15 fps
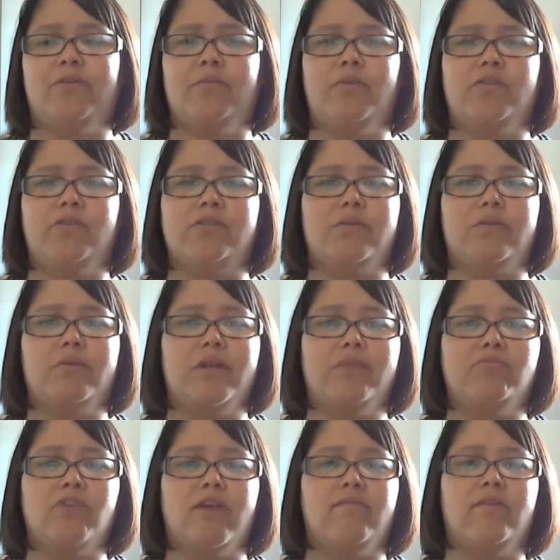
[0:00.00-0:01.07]
music when I'm
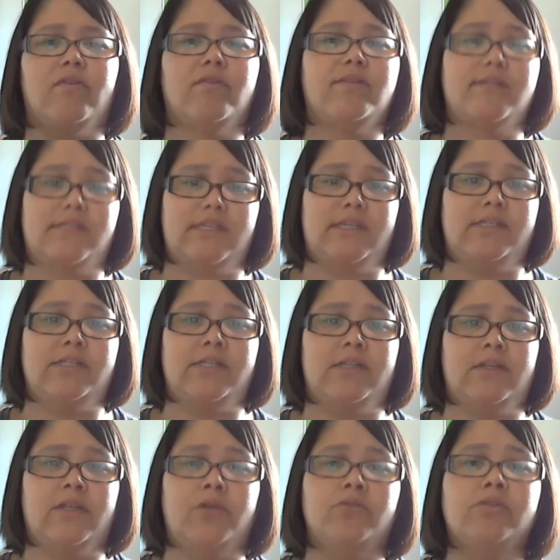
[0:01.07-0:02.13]
driving or listening to the
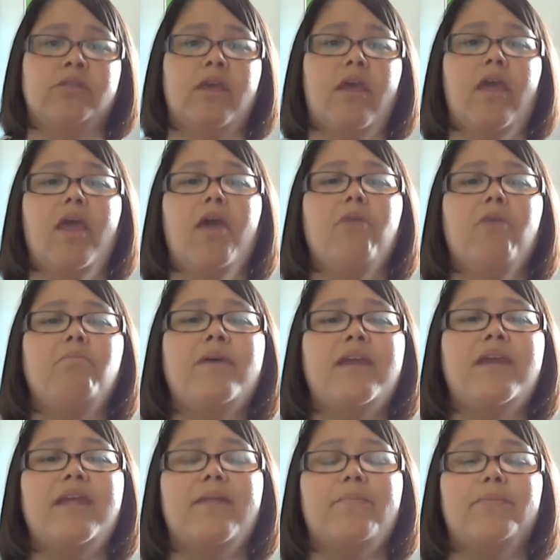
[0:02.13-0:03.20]
news.
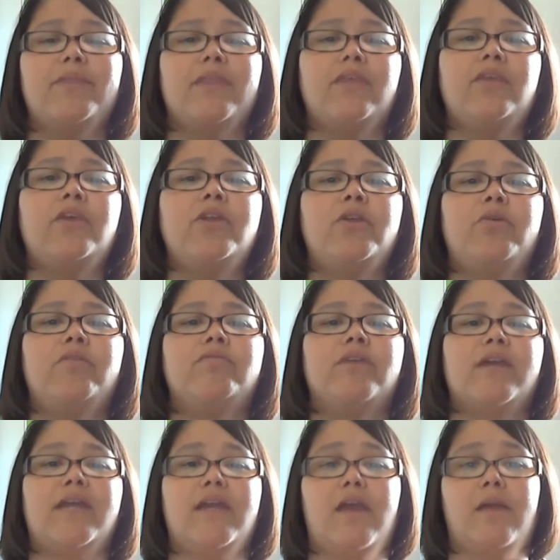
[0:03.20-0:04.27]
But if
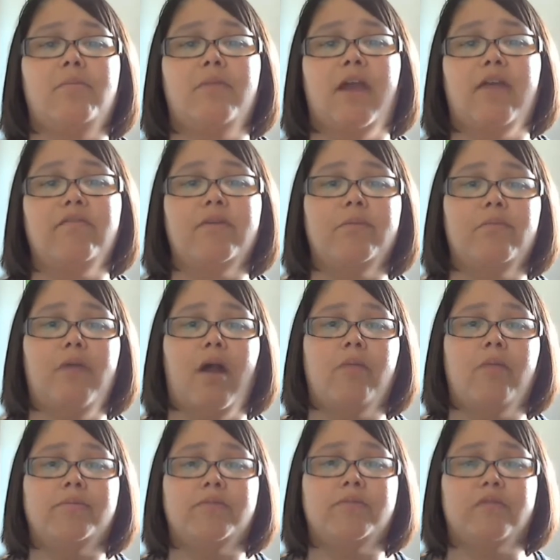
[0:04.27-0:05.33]
I am having
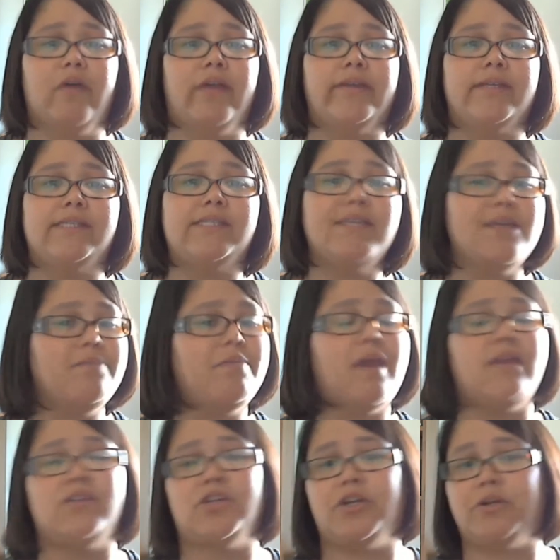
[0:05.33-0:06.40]
problems falling asleep,
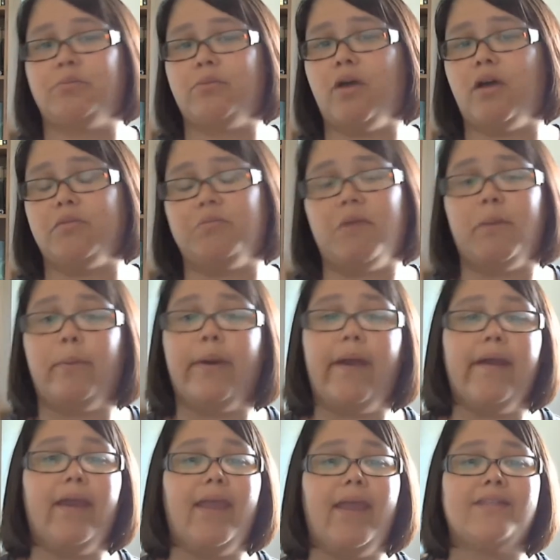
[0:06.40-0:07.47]
I turn on my
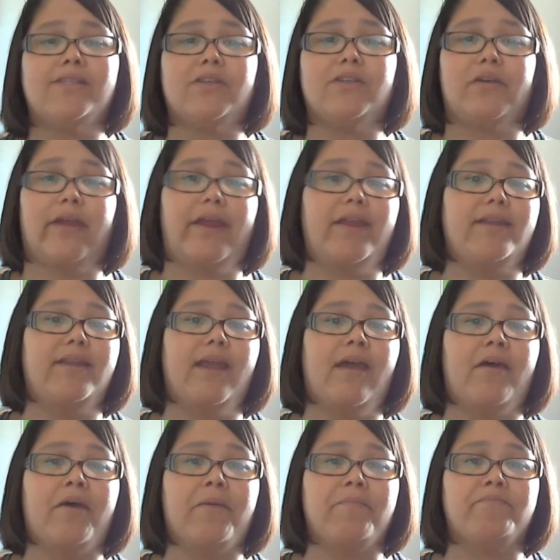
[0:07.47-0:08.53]
book. It's great.
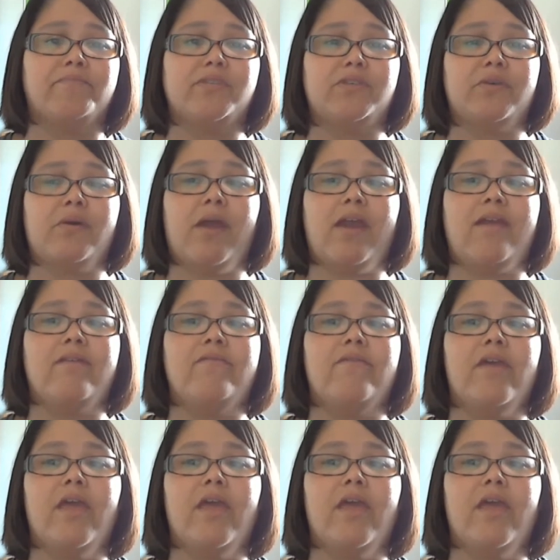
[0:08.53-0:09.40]
So I've